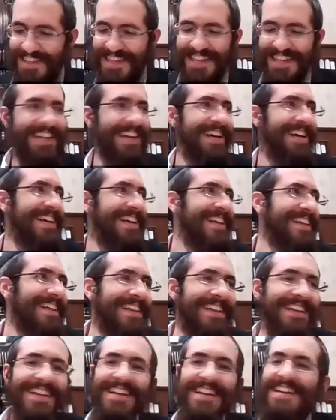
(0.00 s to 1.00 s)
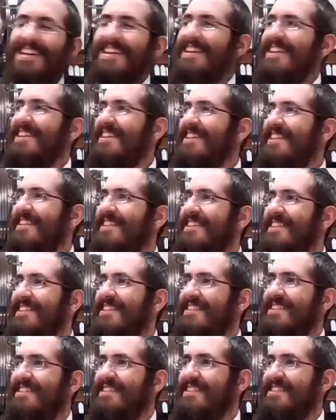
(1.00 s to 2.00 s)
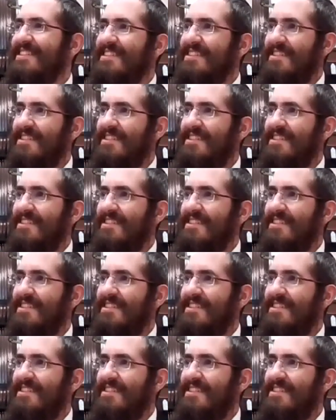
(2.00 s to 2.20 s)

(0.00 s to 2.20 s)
But I'm accustomed to do it with my wife.